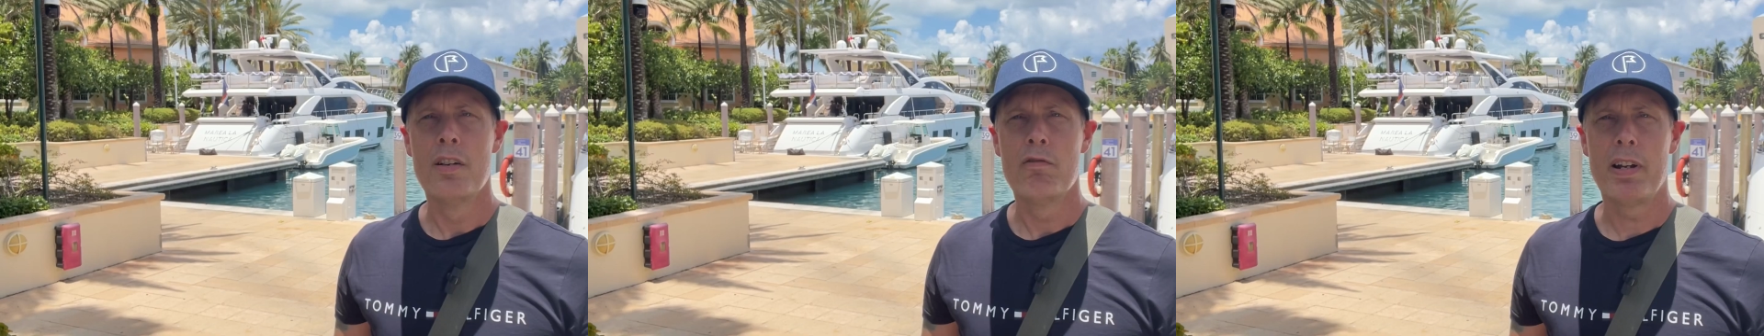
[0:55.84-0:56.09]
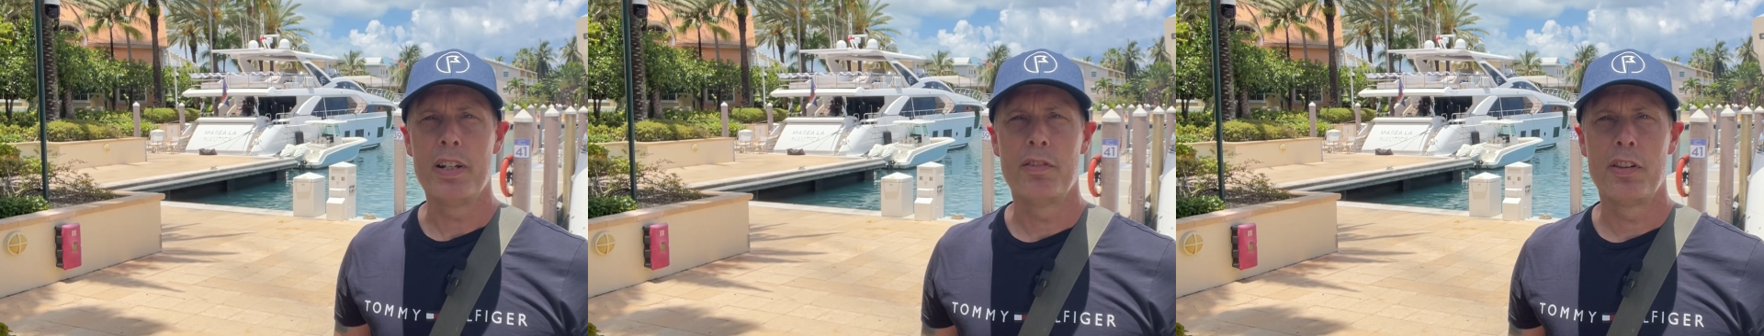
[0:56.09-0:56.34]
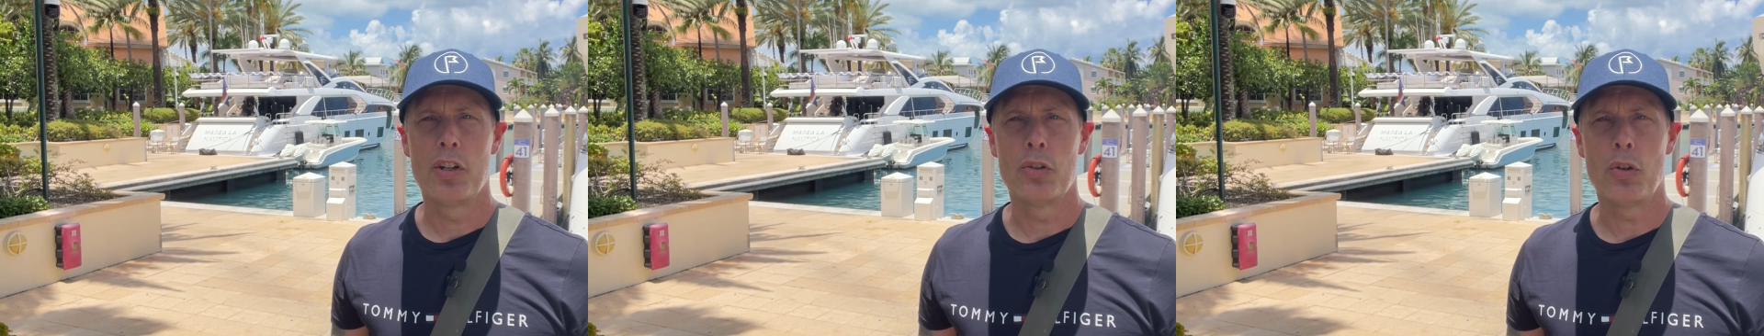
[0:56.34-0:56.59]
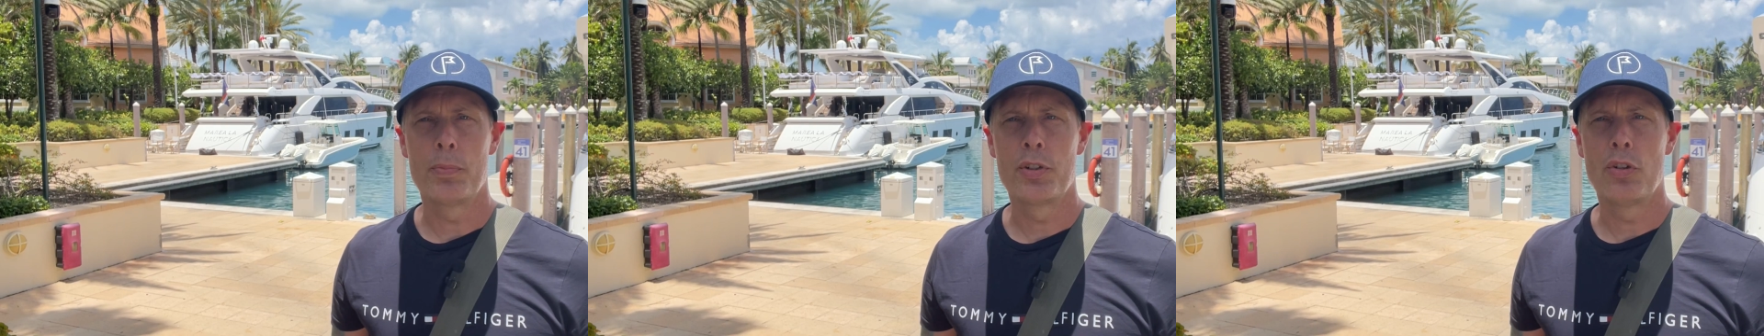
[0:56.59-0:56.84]
Ready for the
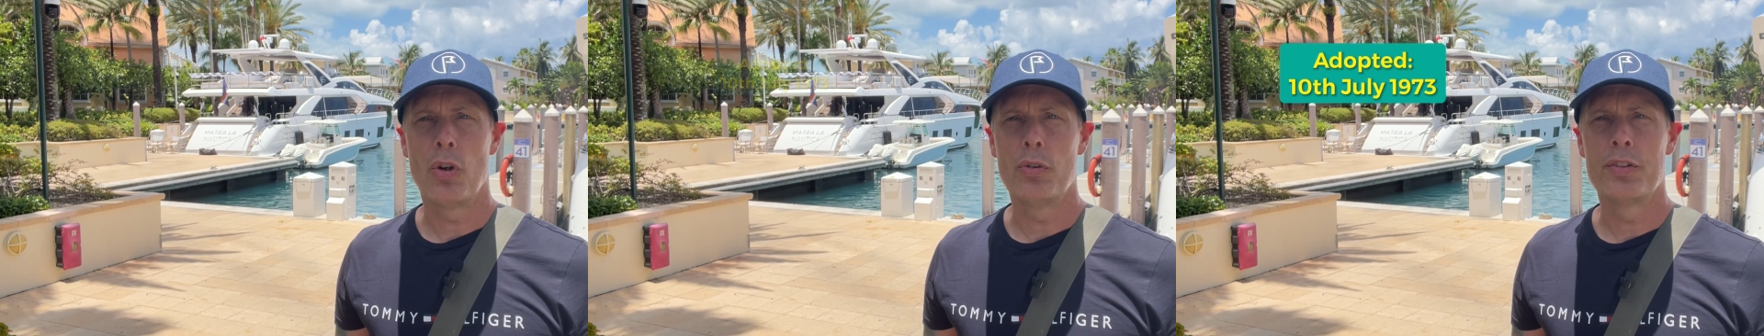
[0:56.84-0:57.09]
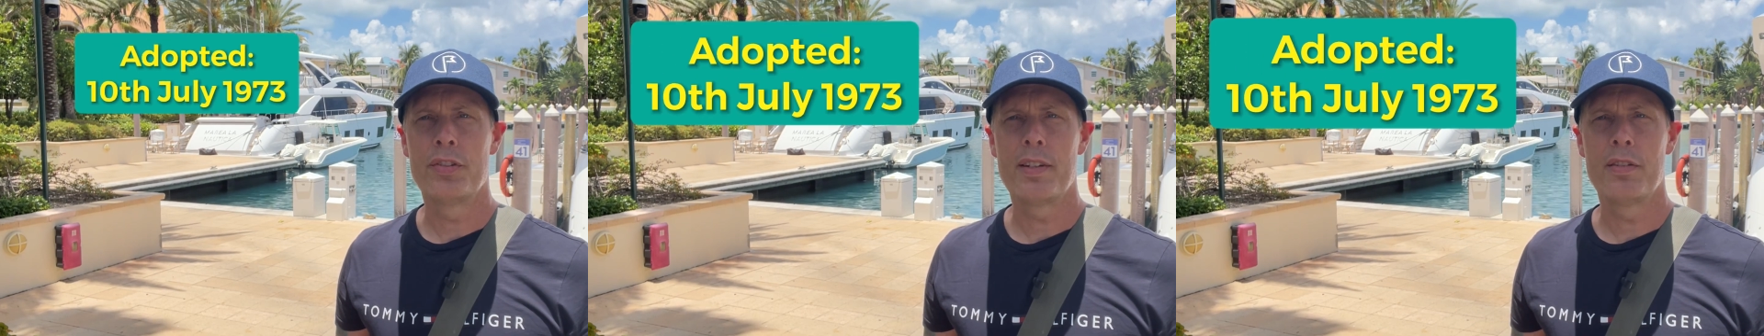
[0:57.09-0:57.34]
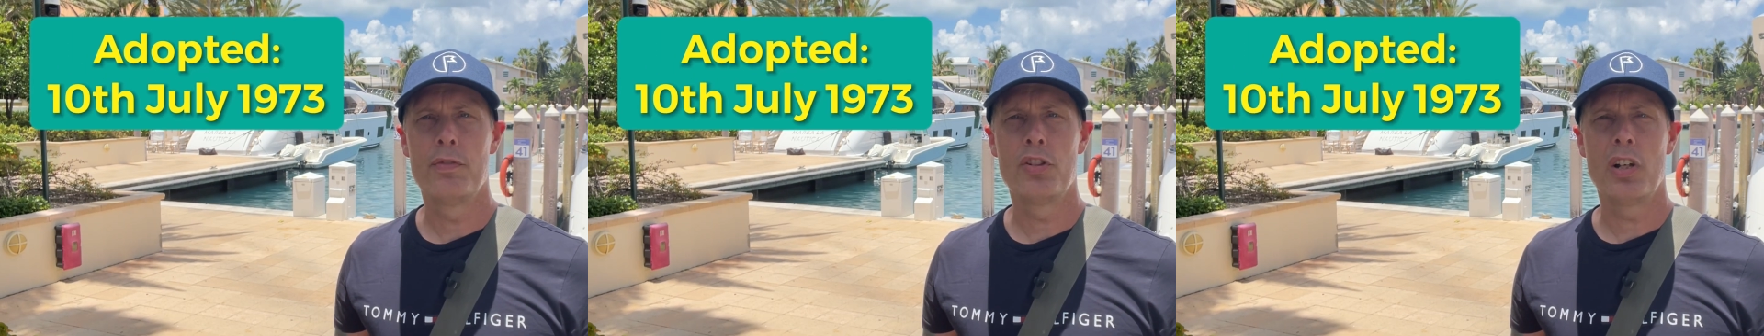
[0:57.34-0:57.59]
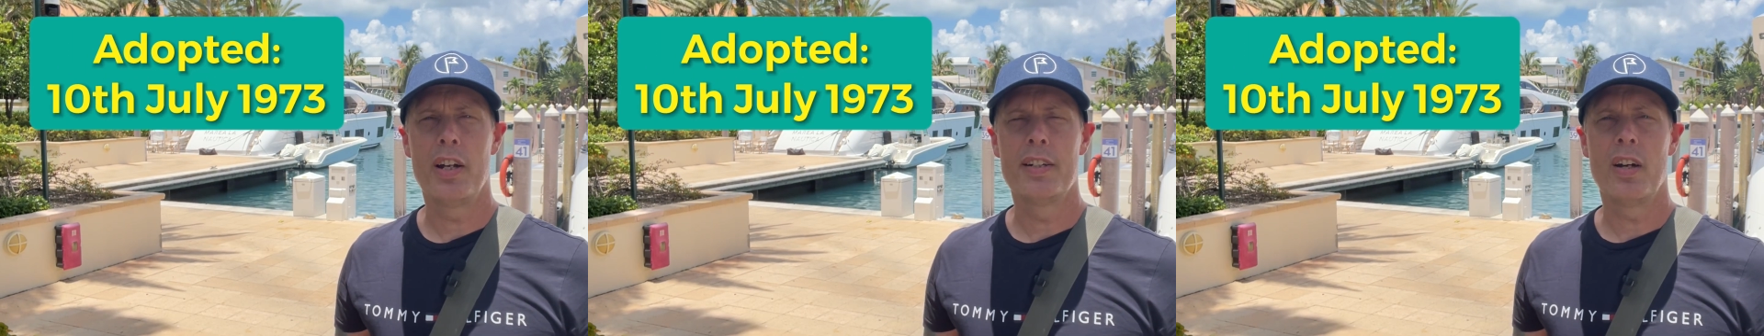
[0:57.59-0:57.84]
adoption on the 10th of
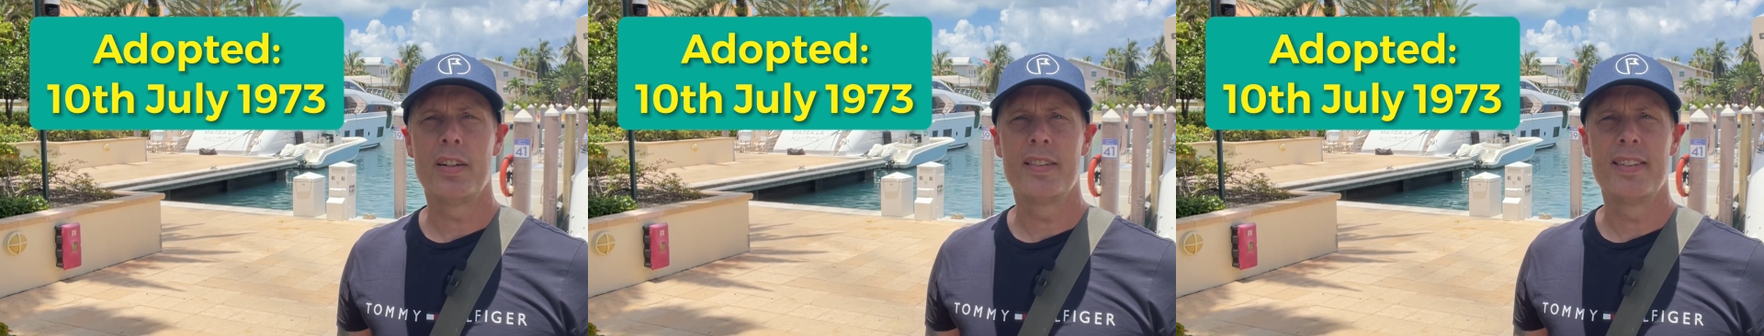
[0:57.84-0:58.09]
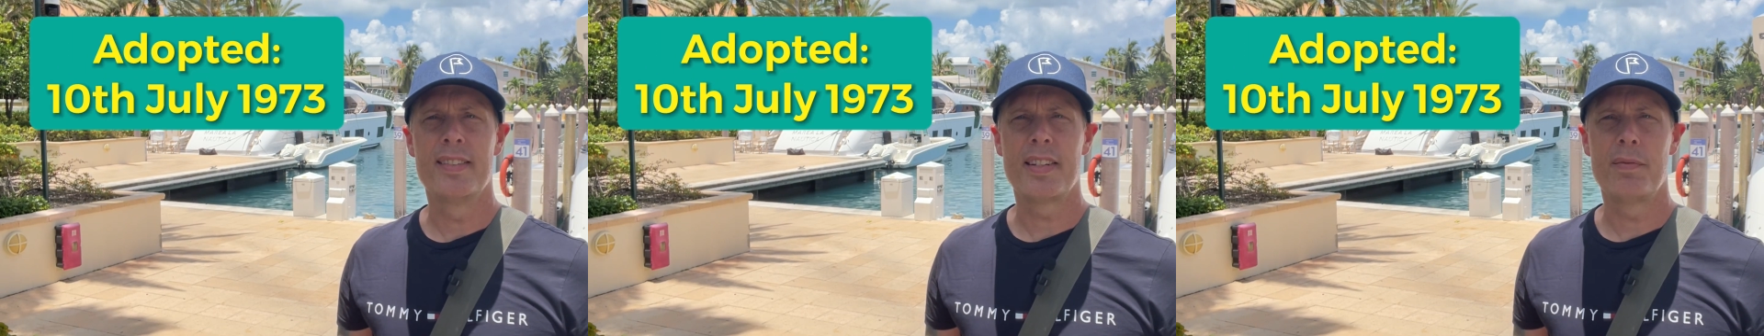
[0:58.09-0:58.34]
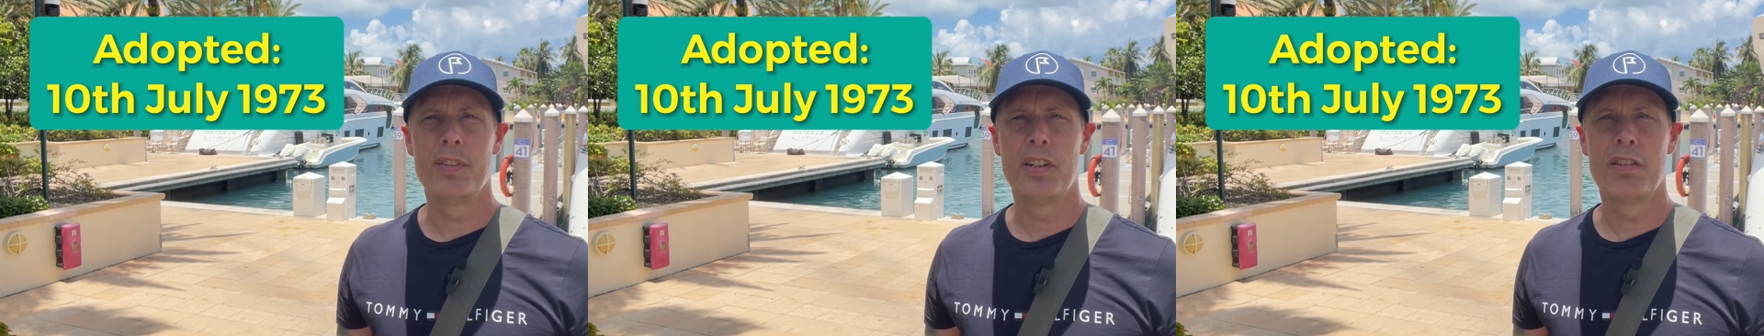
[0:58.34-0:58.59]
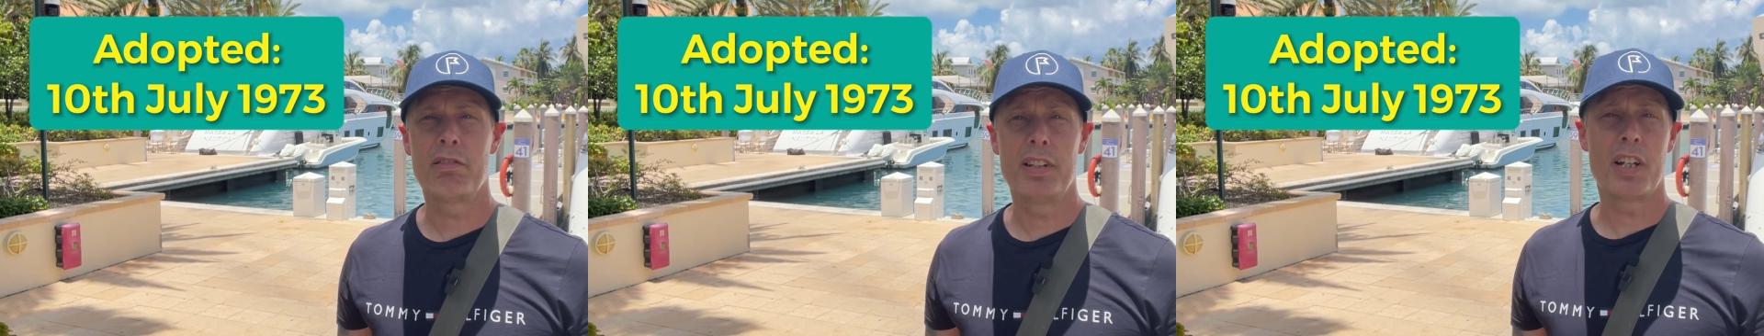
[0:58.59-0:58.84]
July 1973,